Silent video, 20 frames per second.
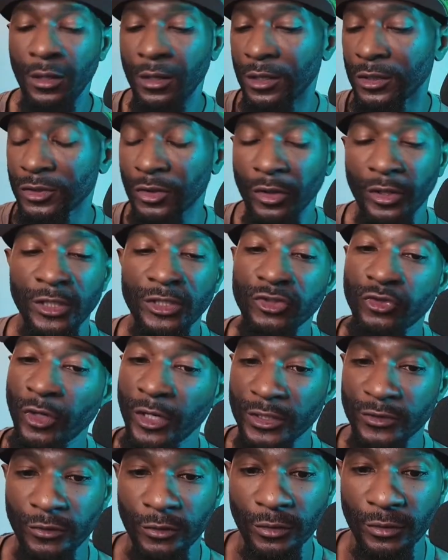So it's
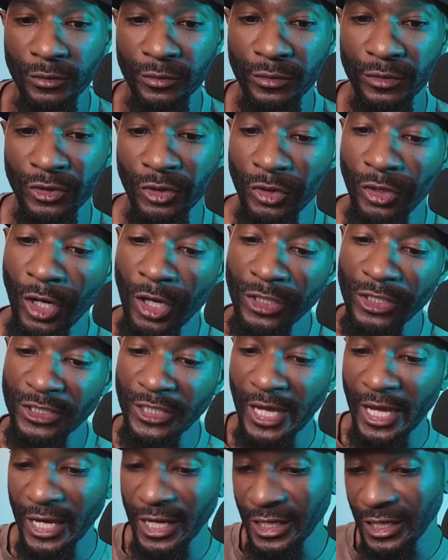stressful. So y'all just
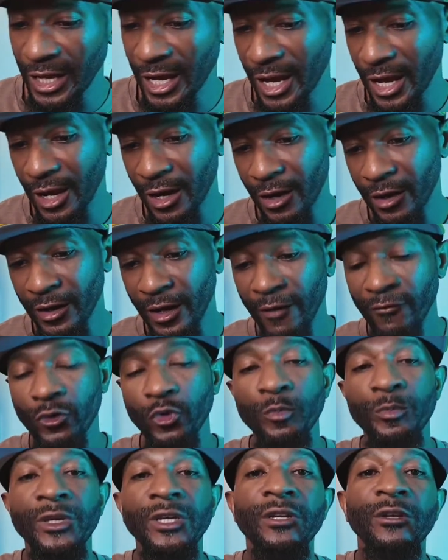hang in there. If you
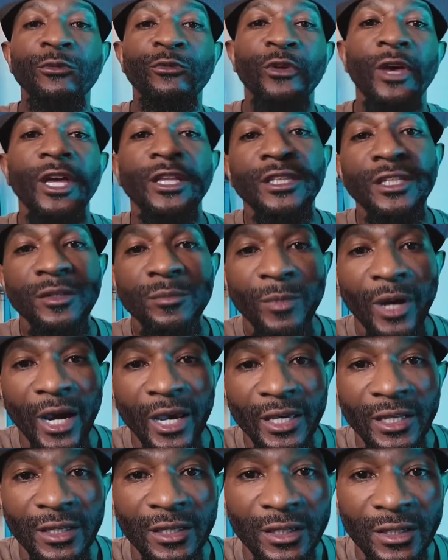being affected by
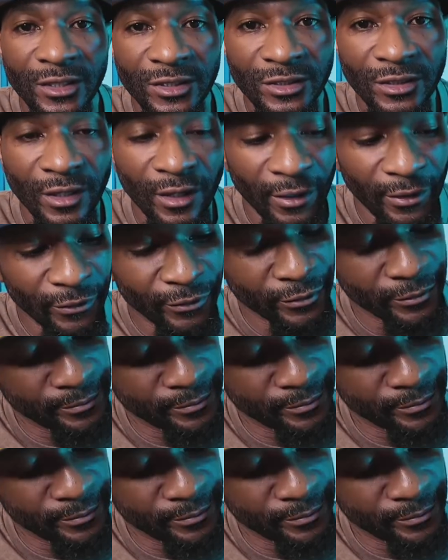any of this stuff,